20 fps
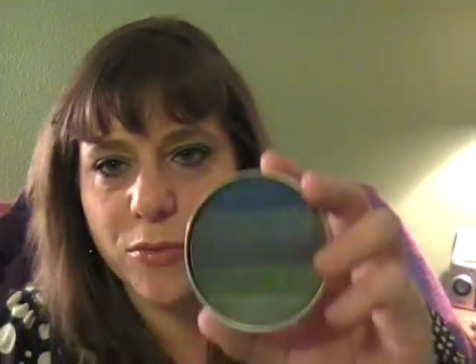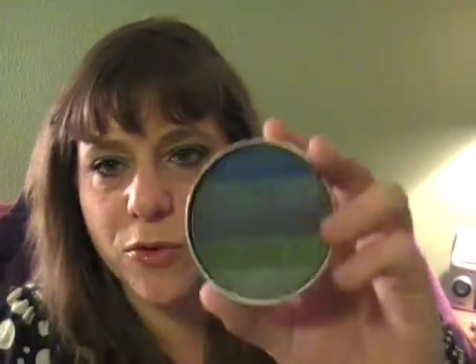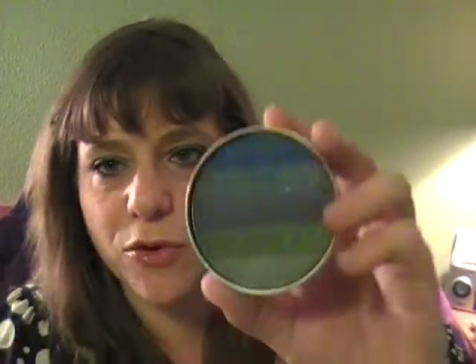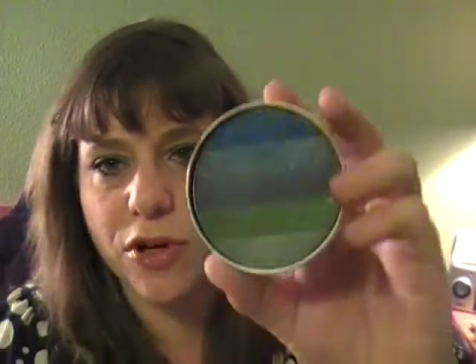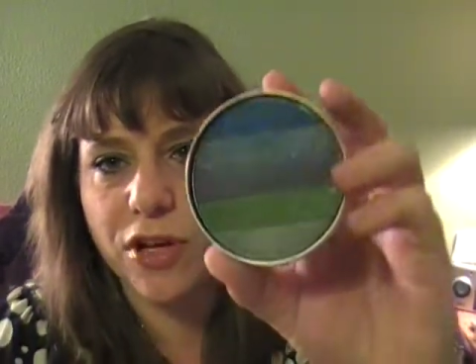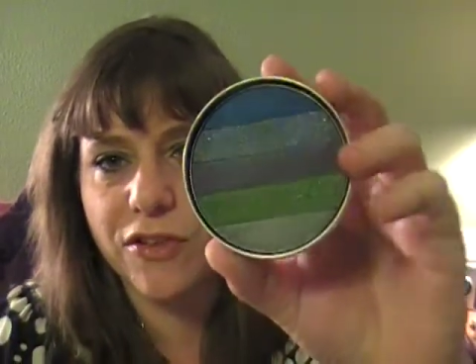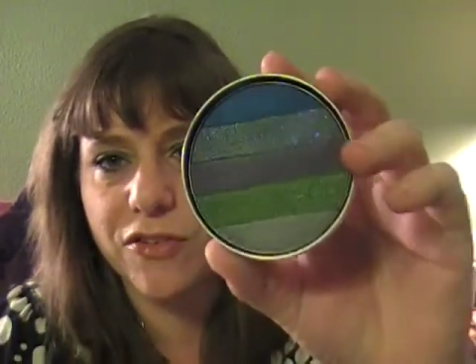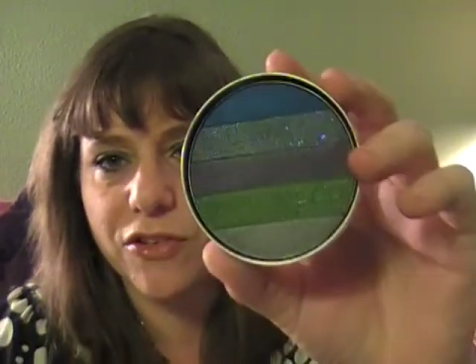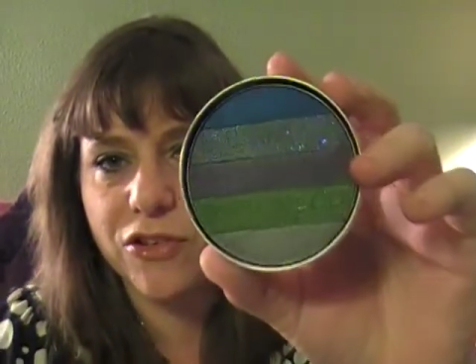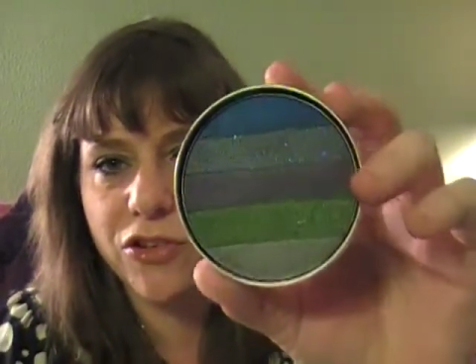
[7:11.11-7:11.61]
or
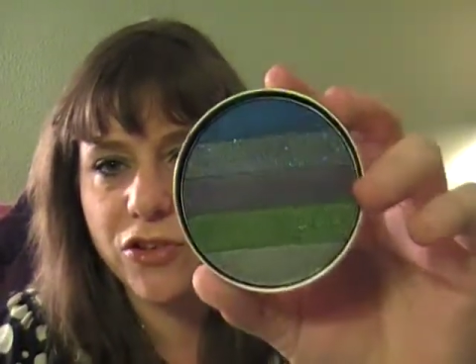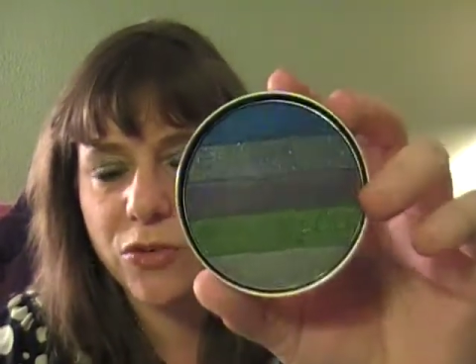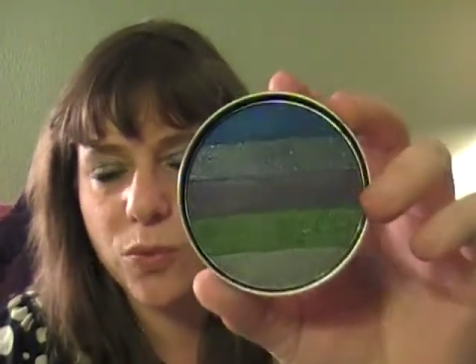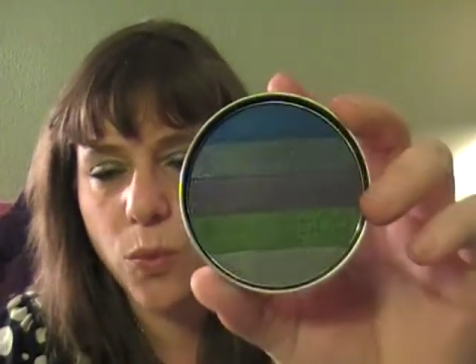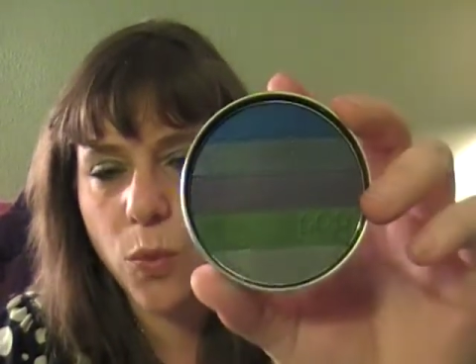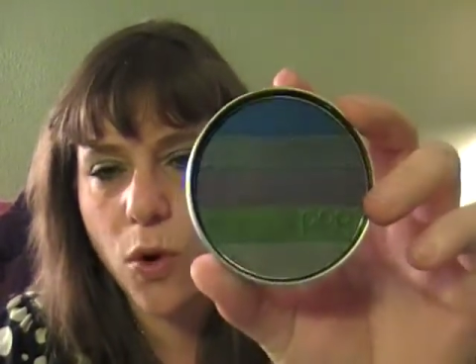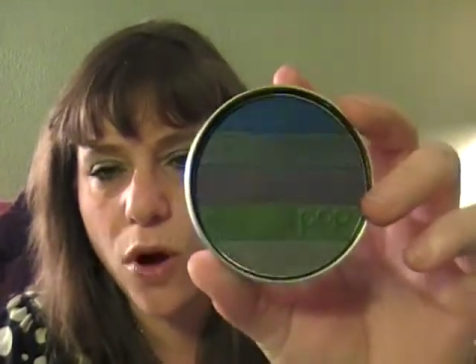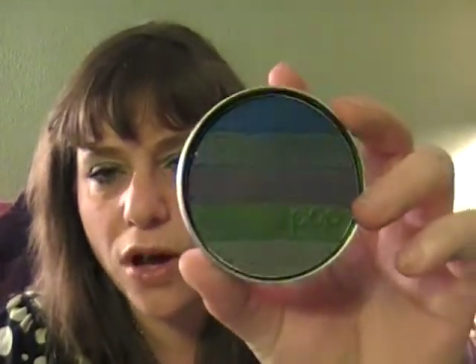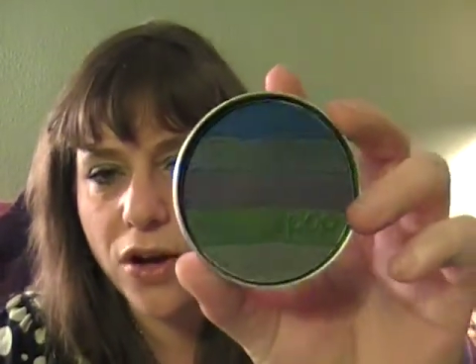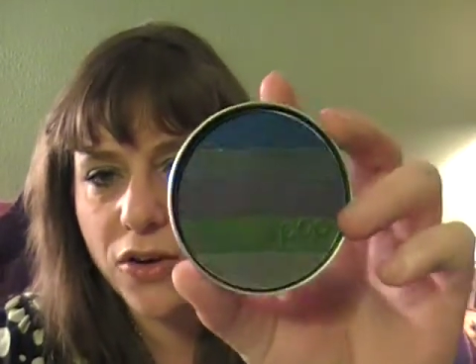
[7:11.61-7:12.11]
even just
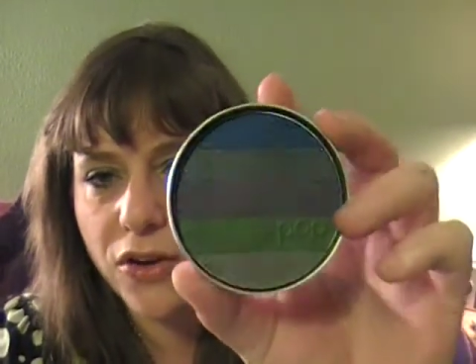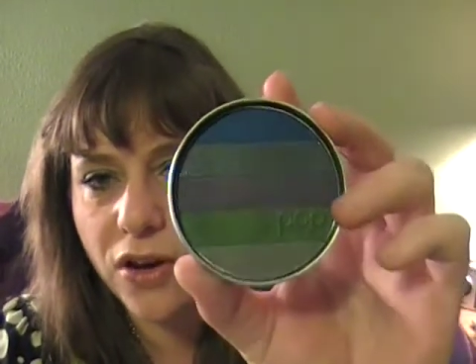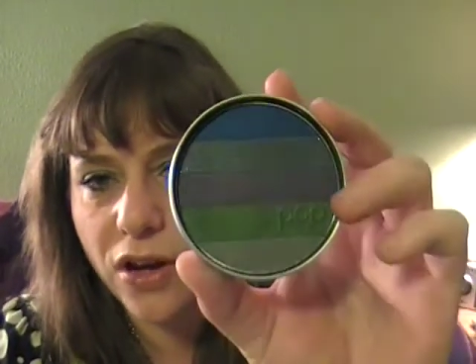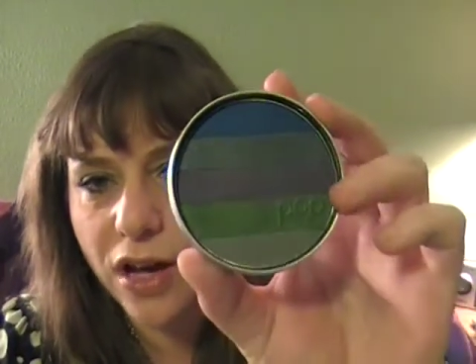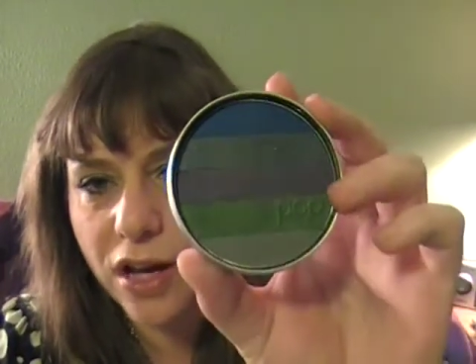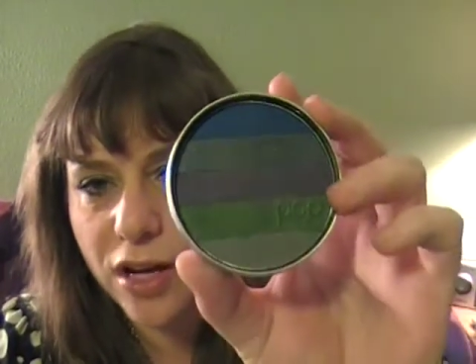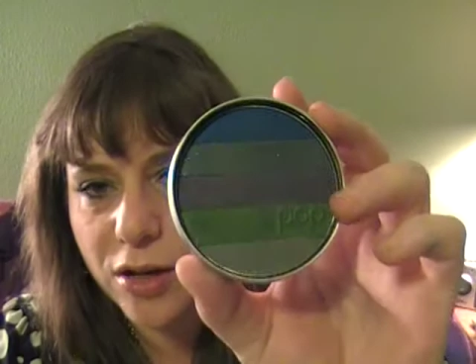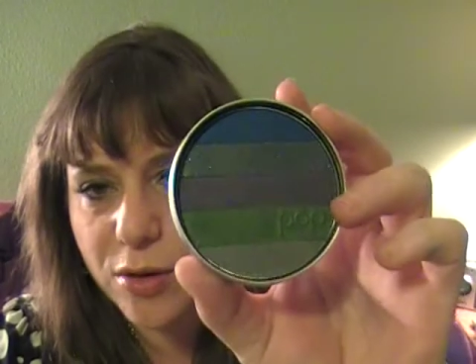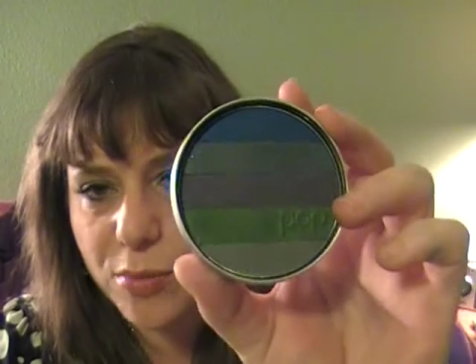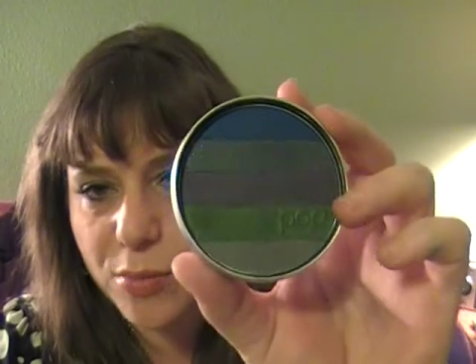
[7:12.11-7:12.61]
water
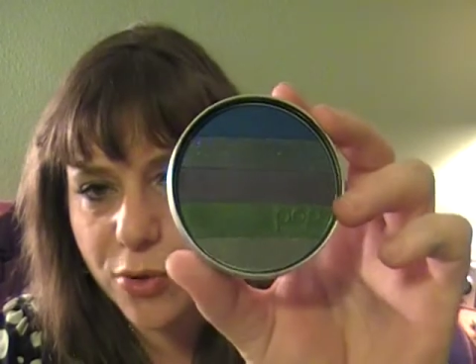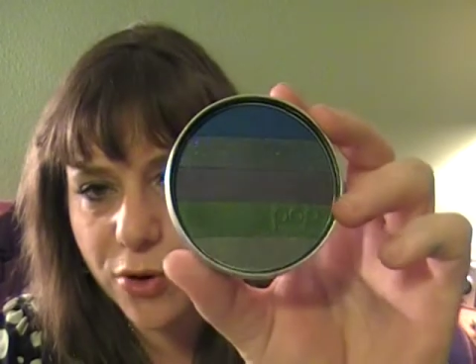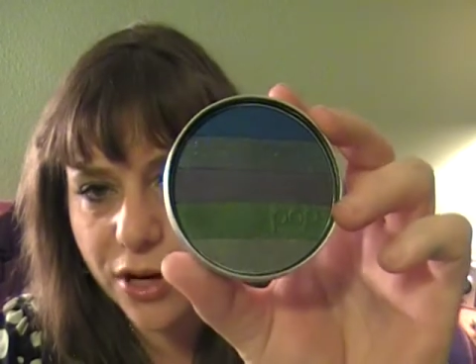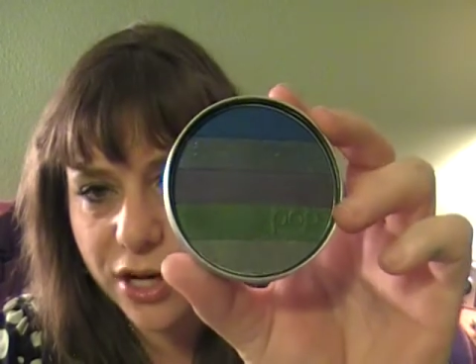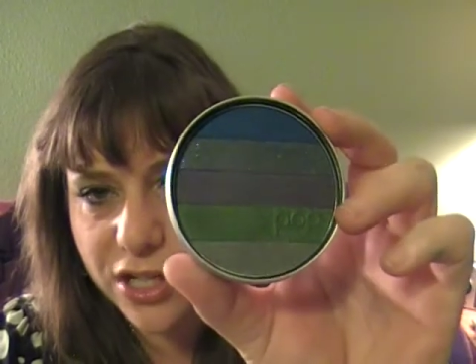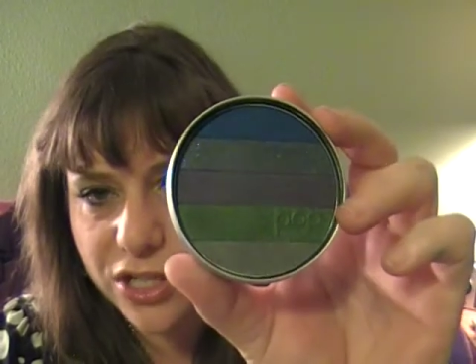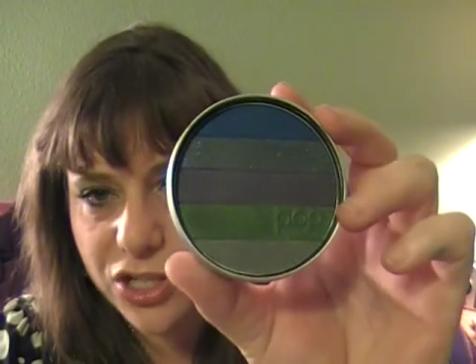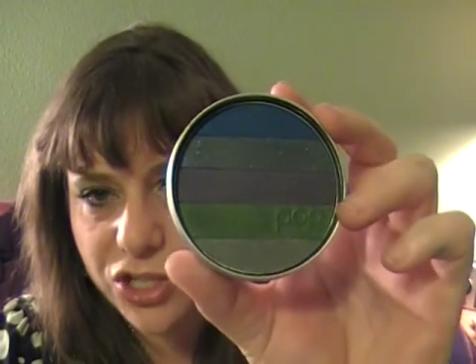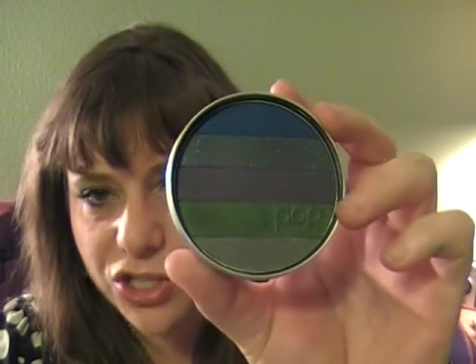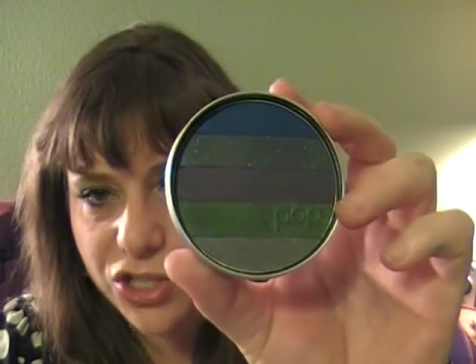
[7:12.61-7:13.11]
on a
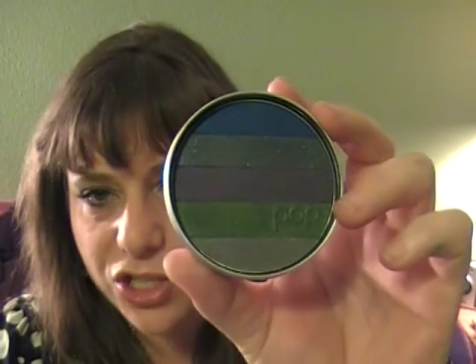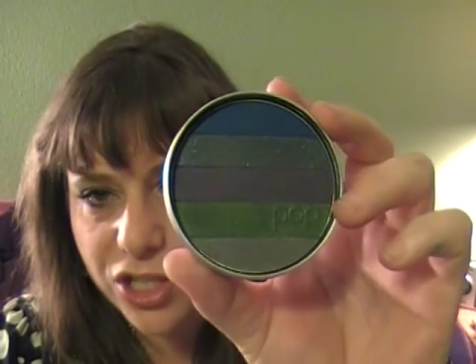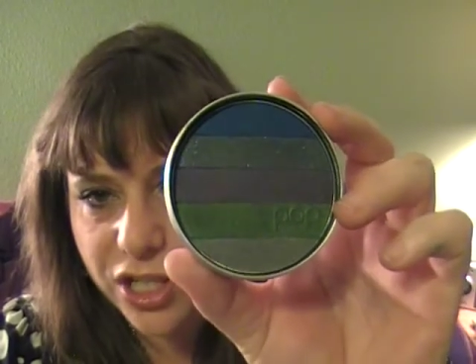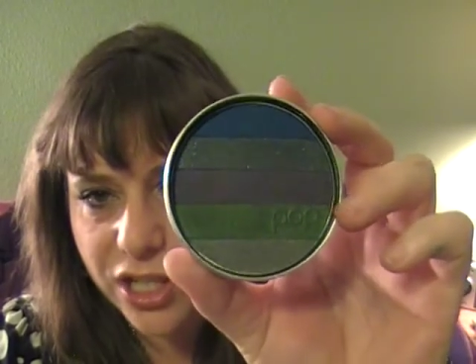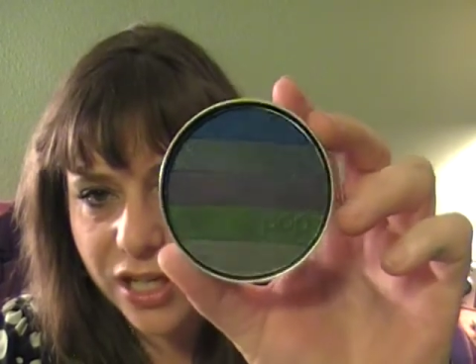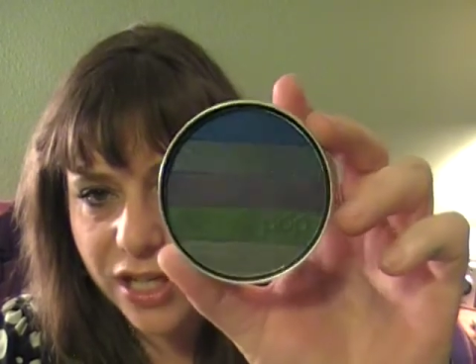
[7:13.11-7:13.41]
brush